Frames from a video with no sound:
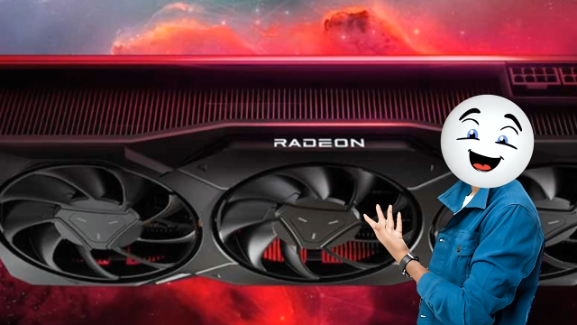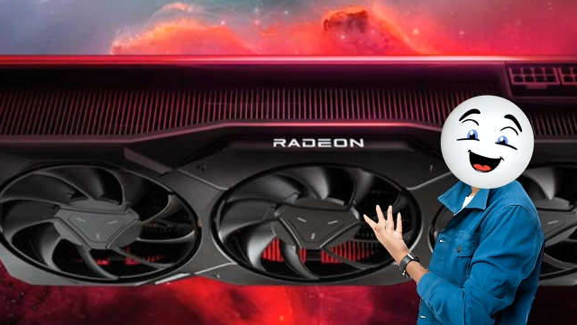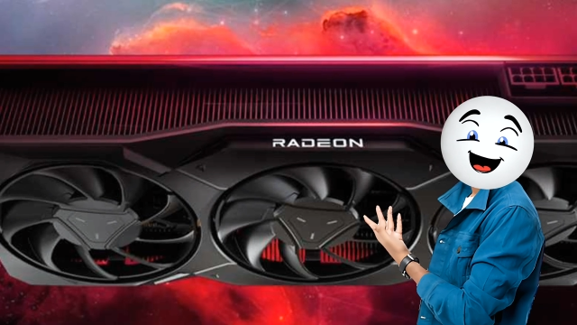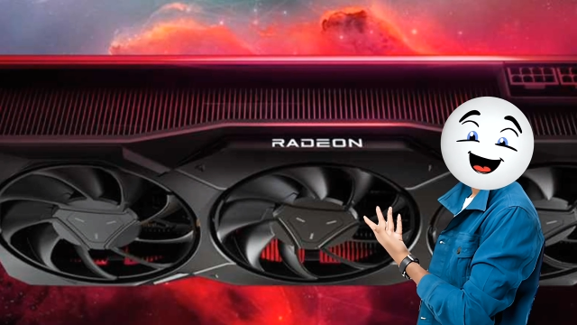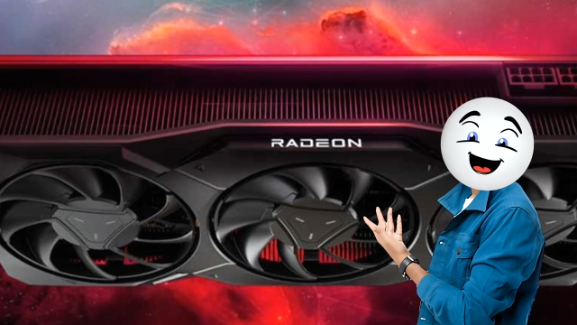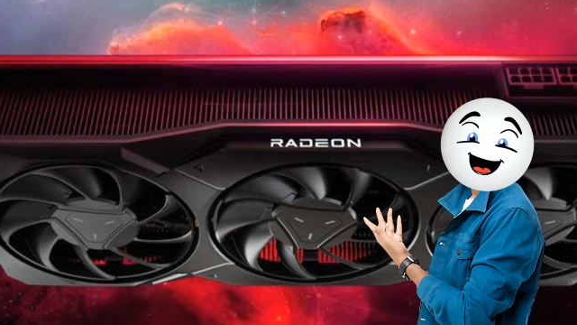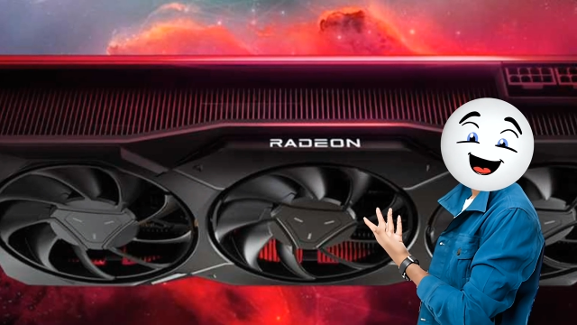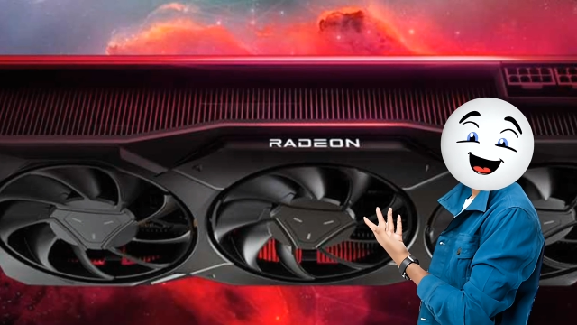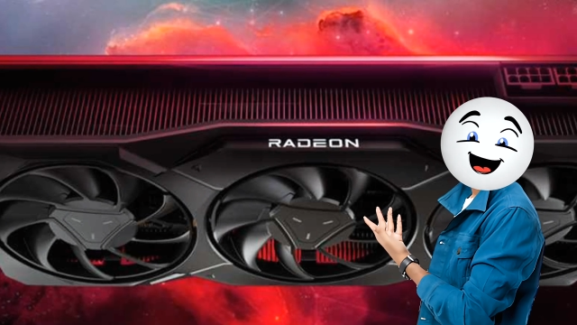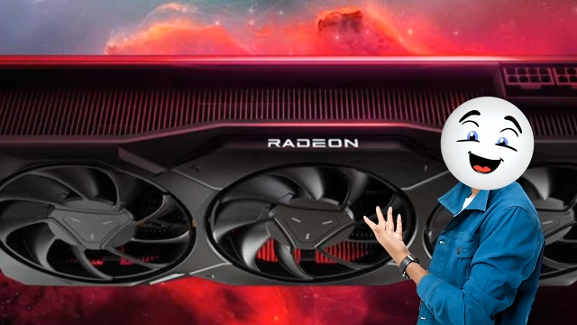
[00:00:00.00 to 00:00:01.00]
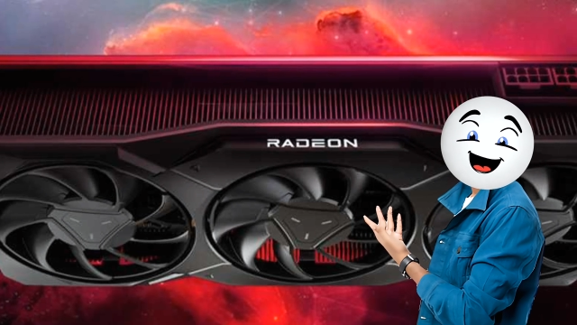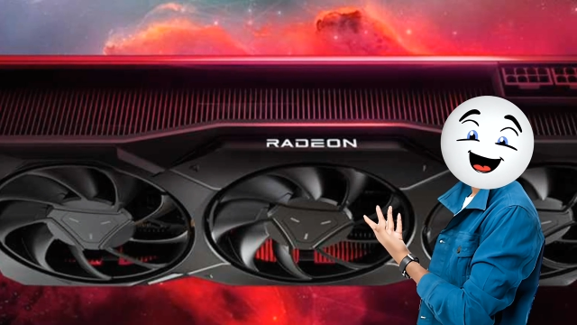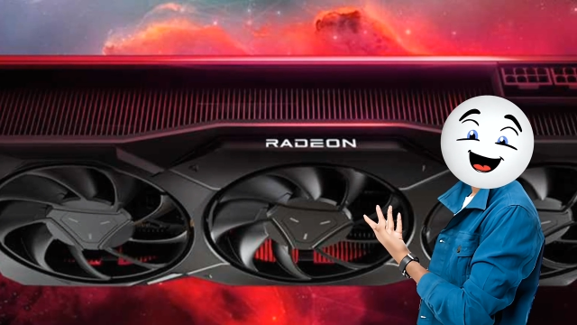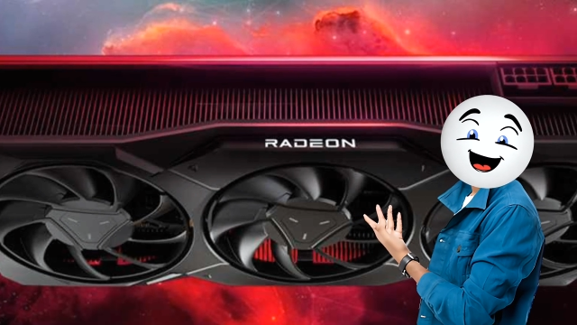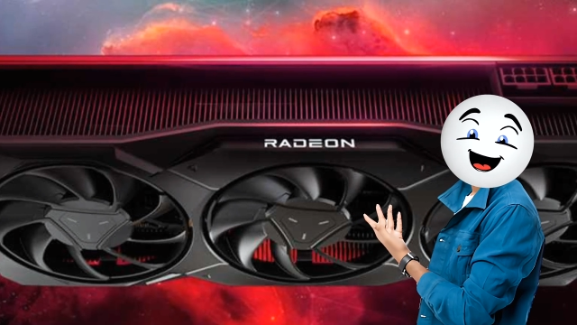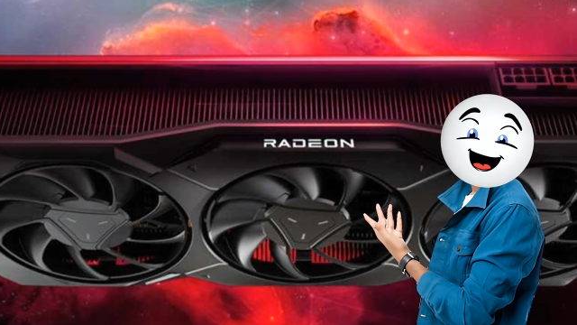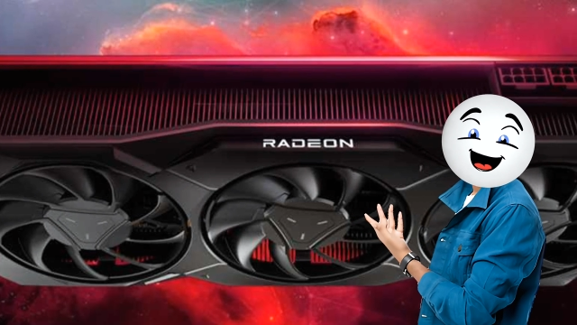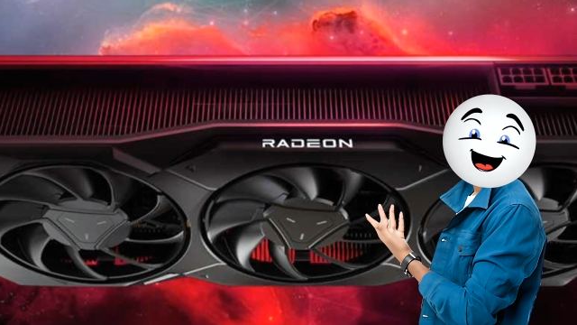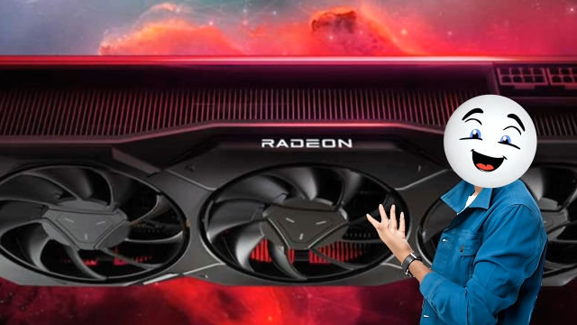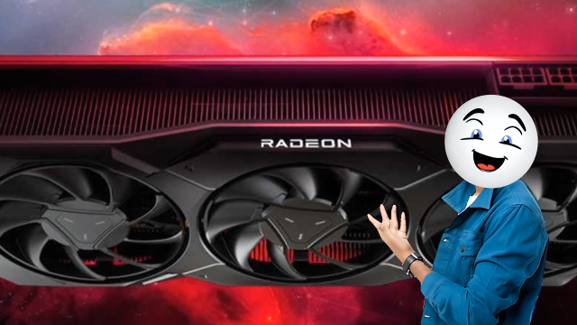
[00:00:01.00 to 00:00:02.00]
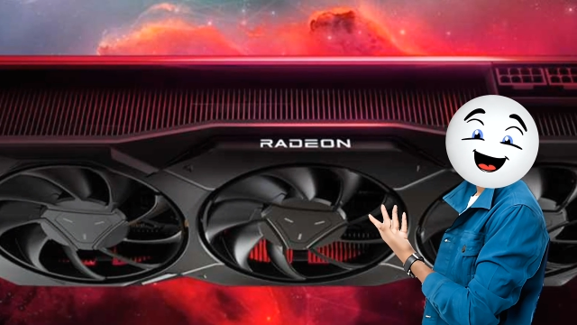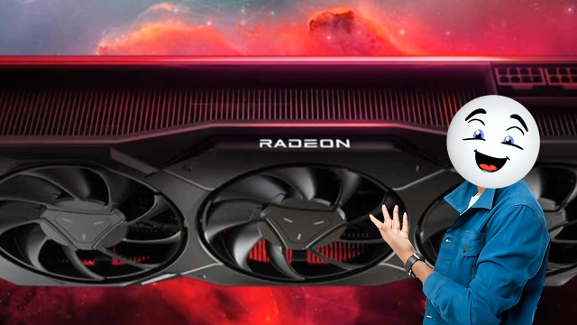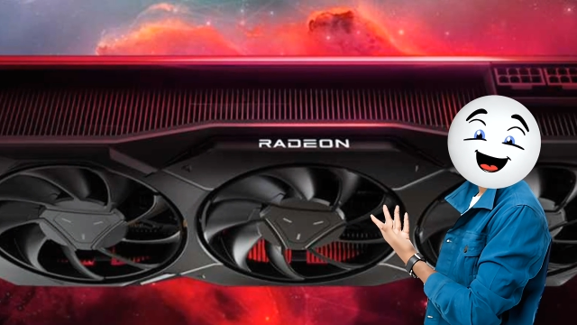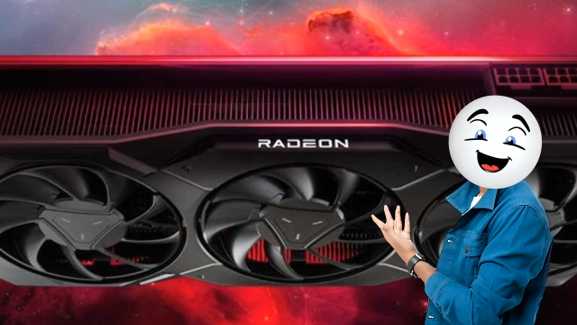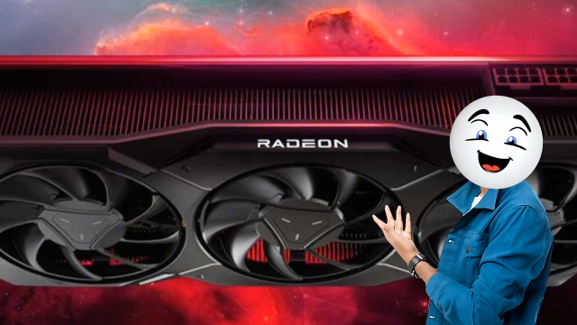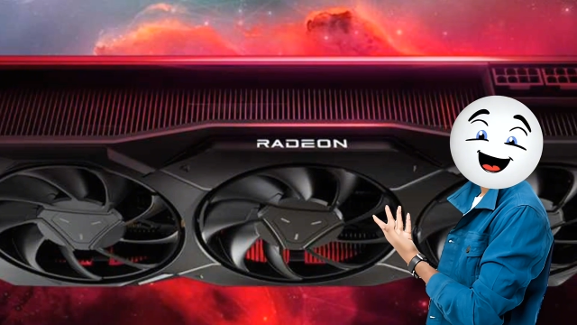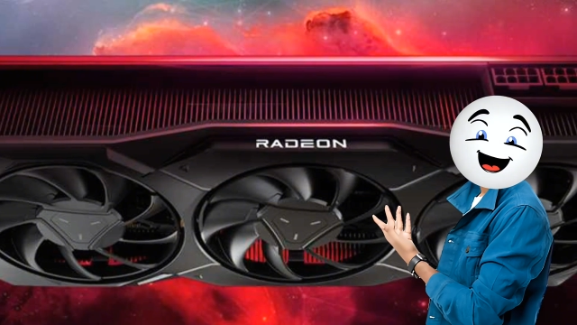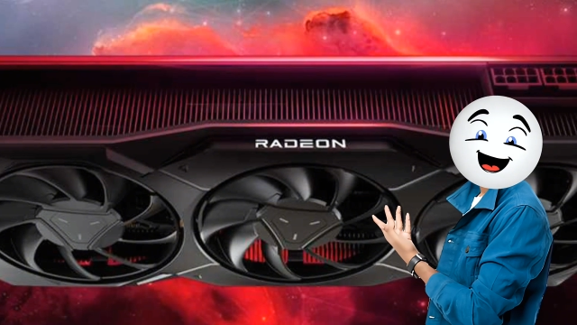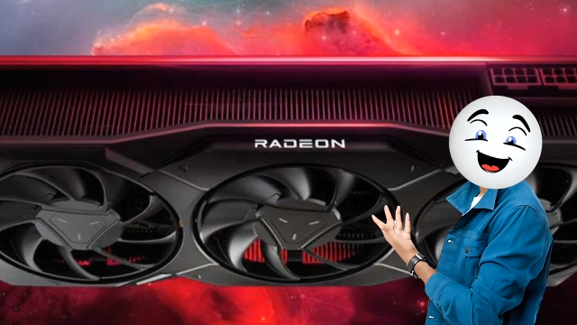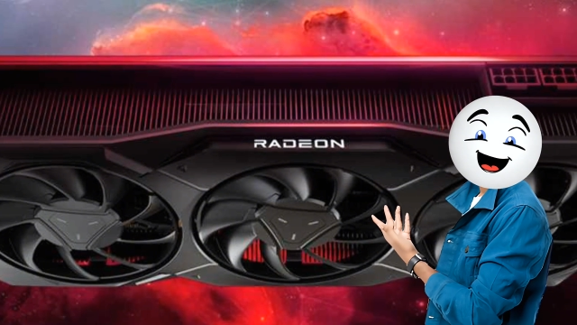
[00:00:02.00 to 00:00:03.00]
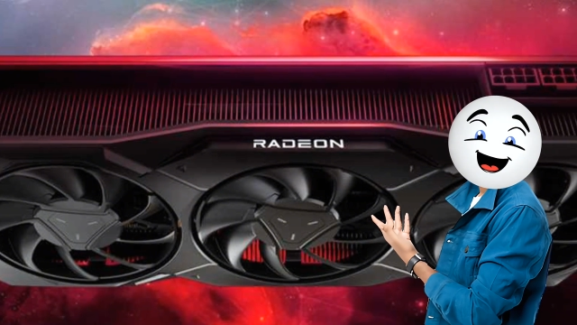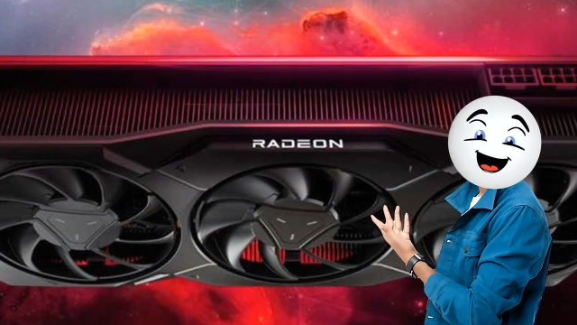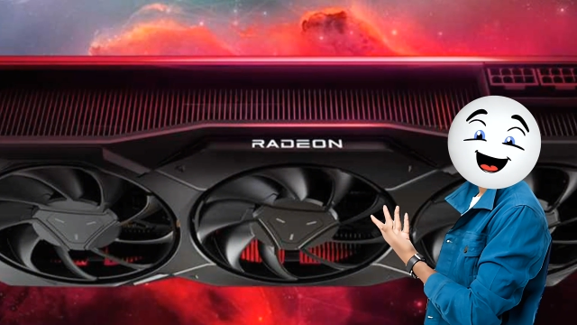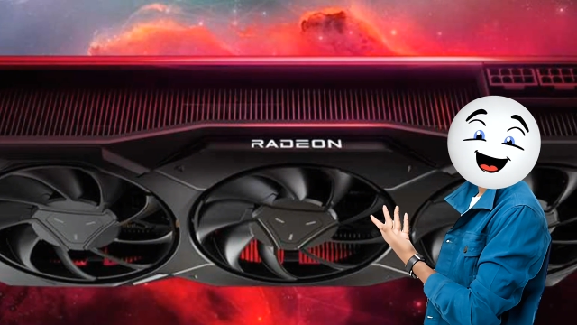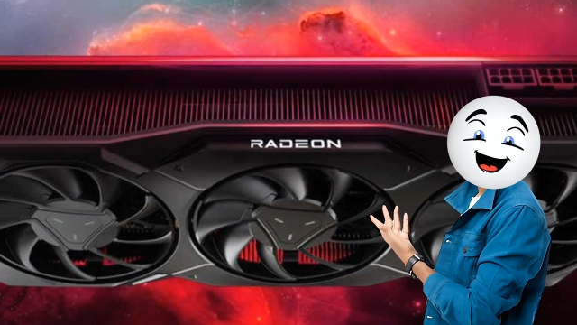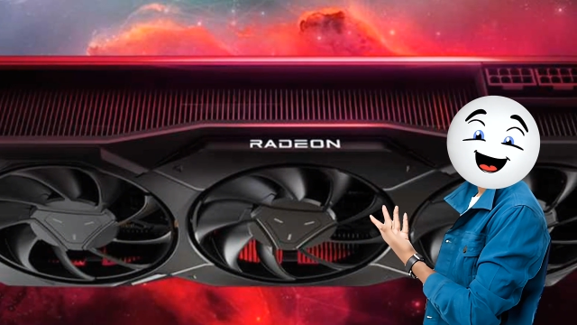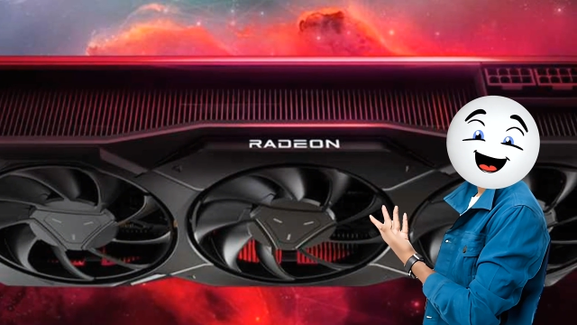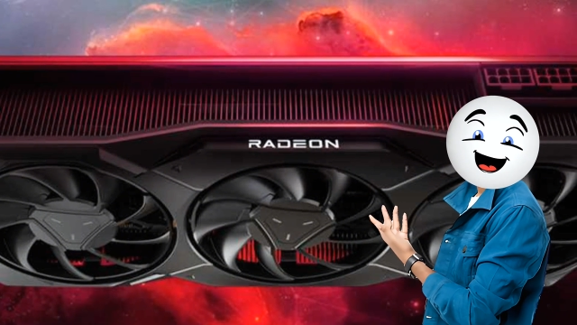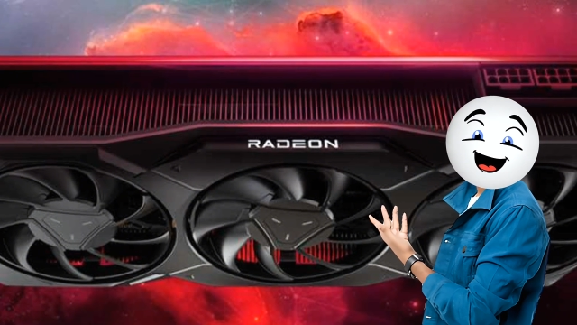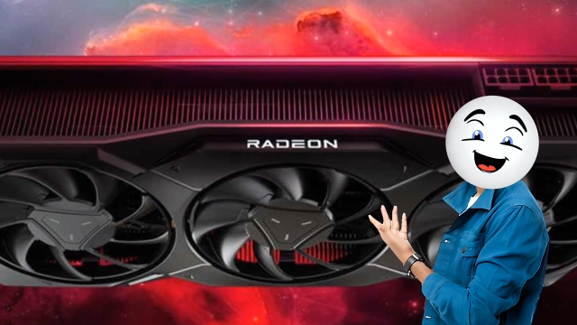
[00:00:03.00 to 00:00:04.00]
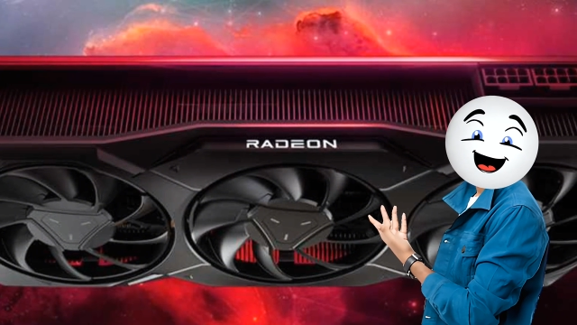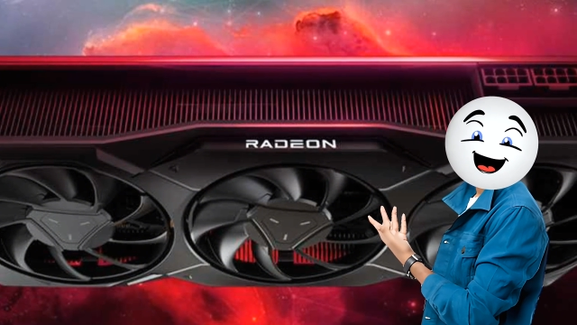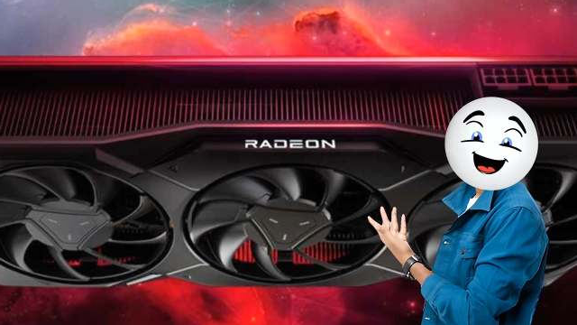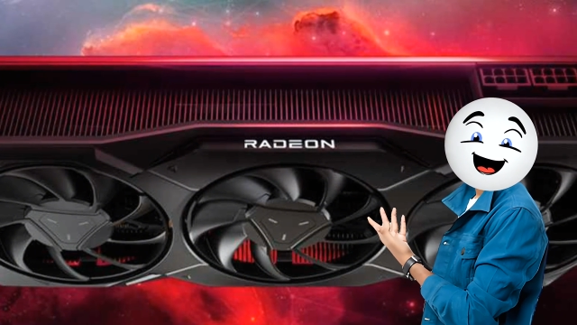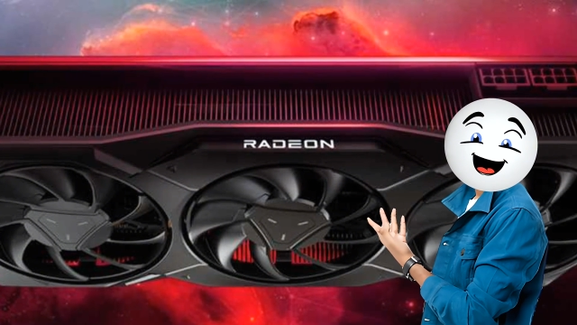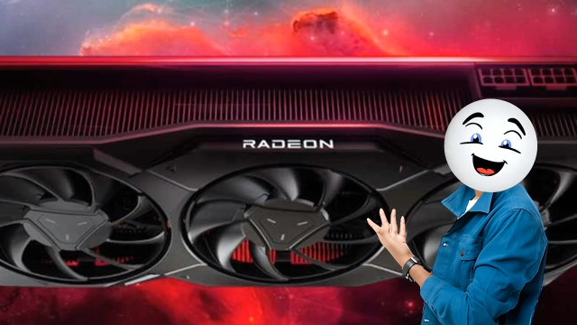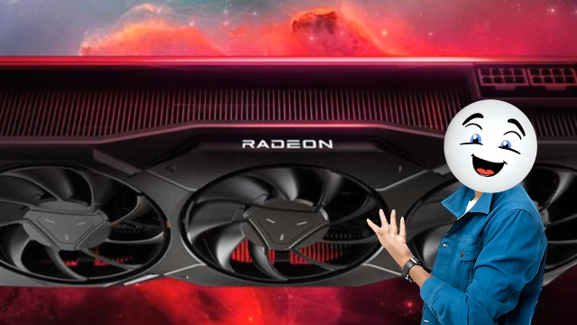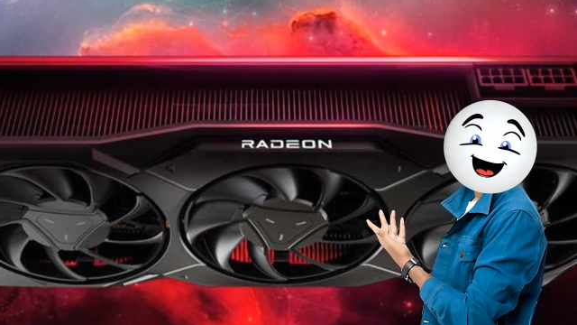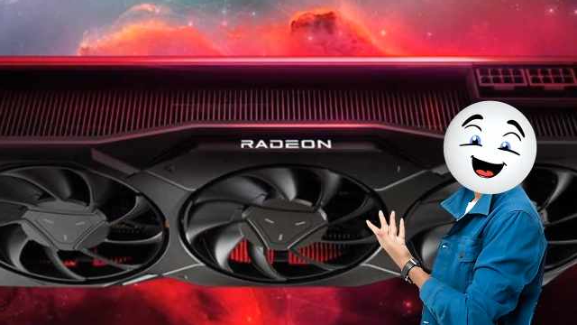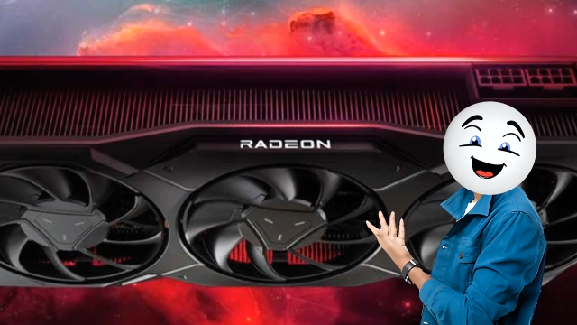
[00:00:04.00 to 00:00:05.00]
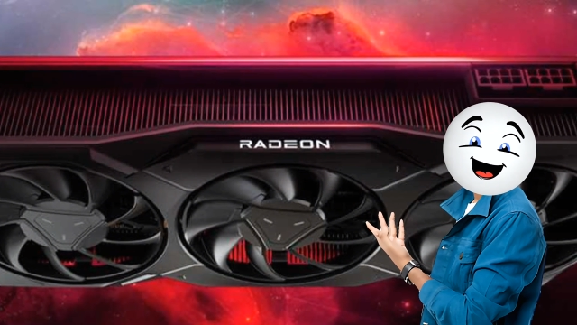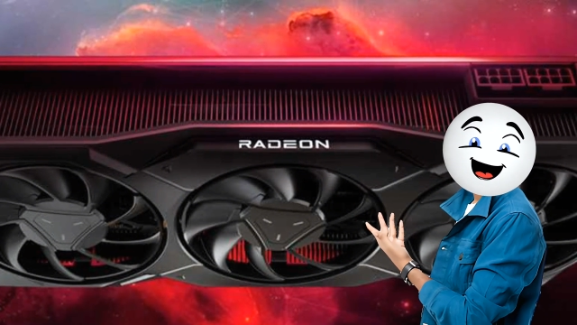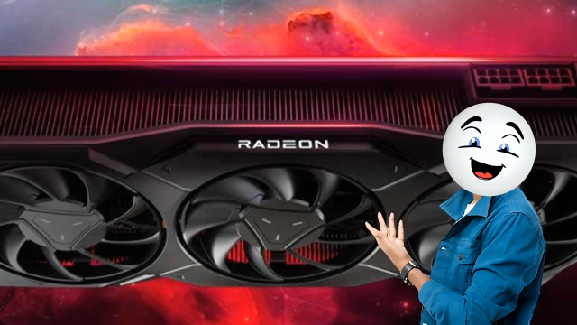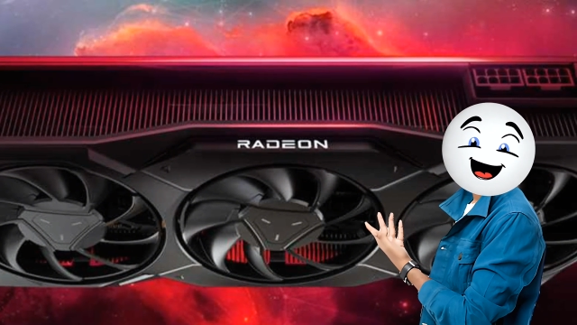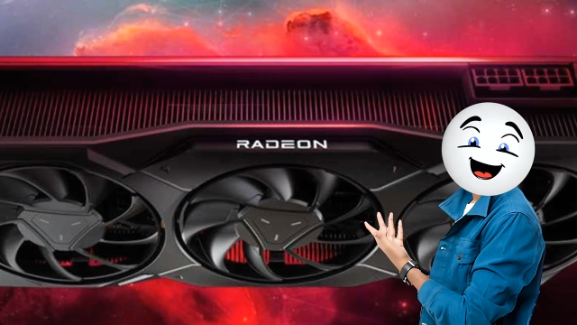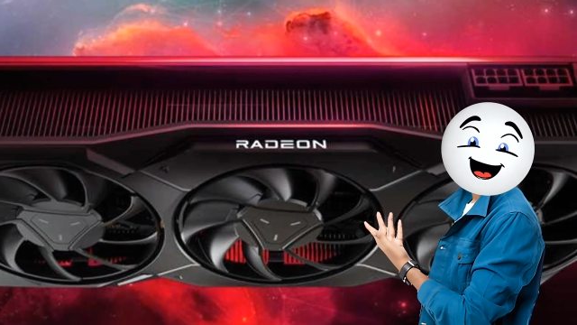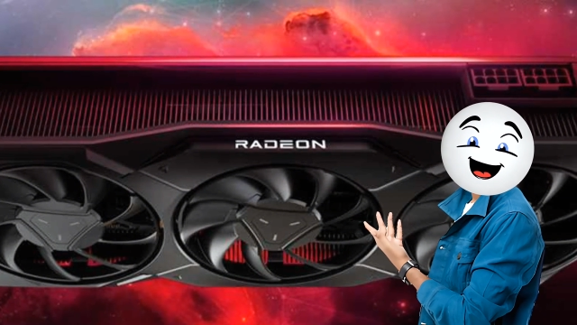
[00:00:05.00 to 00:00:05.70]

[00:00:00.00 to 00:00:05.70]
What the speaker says: Nobody's mouth can be seen.